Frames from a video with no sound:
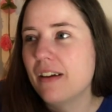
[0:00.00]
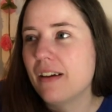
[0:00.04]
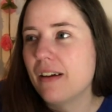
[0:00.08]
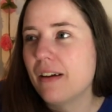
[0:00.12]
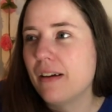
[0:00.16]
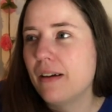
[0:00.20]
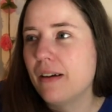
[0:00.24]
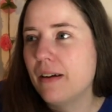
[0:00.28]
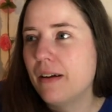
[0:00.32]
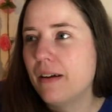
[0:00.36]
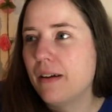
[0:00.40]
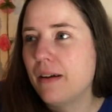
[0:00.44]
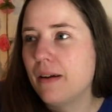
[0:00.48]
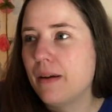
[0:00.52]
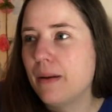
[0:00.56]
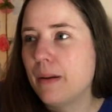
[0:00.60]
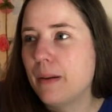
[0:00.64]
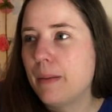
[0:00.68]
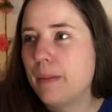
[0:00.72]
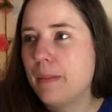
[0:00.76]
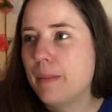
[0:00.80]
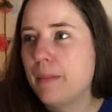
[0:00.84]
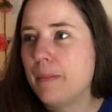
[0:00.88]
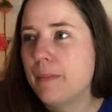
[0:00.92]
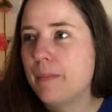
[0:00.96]

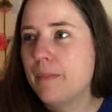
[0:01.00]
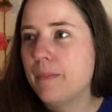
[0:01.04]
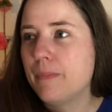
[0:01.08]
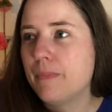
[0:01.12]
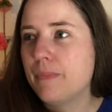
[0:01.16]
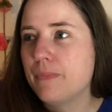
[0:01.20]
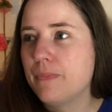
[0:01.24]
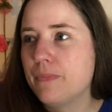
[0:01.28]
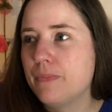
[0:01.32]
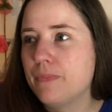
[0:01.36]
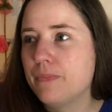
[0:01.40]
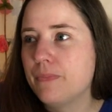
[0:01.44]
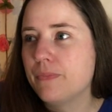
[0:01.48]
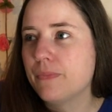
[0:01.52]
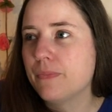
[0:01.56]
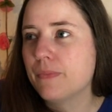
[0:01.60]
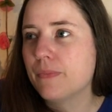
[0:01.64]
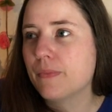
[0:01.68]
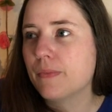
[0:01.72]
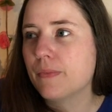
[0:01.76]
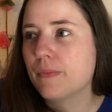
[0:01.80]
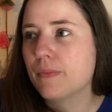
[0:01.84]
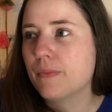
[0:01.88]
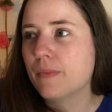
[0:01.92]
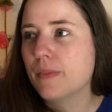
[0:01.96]
Um,
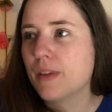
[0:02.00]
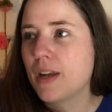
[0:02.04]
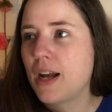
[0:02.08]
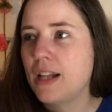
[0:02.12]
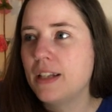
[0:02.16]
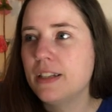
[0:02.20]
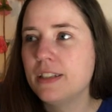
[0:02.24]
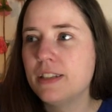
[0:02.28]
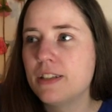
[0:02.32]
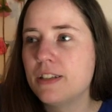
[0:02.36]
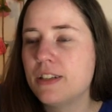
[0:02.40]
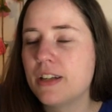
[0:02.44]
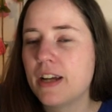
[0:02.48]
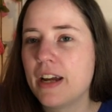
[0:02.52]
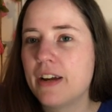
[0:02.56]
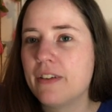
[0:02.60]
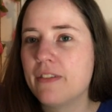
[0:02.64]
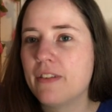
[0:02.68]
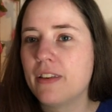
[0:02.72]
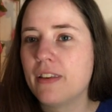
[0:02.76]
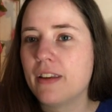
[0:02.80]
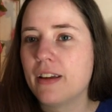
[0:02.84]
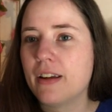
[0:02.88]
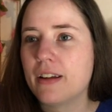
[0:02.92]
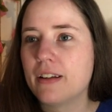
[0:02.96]
I listen to
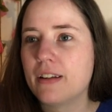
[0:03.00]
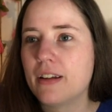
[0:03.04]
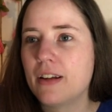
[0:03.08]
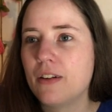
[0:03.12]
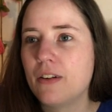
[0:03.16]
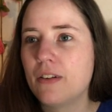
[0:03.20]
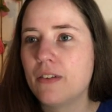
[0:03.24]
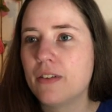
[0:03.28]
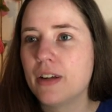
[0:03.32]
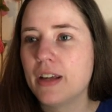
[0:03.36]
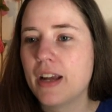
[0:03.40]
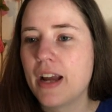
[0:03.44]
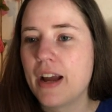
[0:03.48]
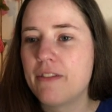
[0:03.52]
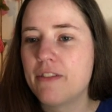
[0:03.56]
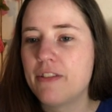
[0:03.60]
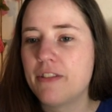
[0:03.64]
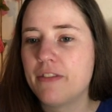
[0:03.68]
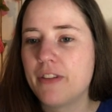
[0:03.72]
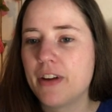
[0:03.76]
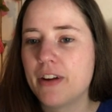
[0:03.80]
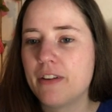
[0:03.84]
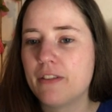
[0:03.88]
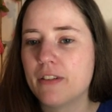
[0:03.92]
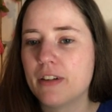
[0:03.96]
everything. I don't really have a
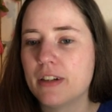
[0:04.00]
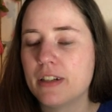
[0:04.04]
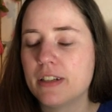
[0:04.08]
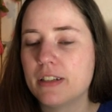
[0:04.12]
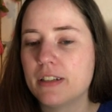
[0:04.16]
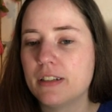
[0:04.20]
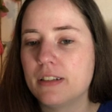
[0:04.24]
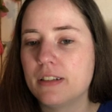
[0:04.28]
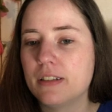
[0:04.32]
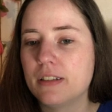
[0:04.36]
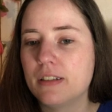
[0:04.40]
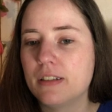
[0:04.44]
favorite.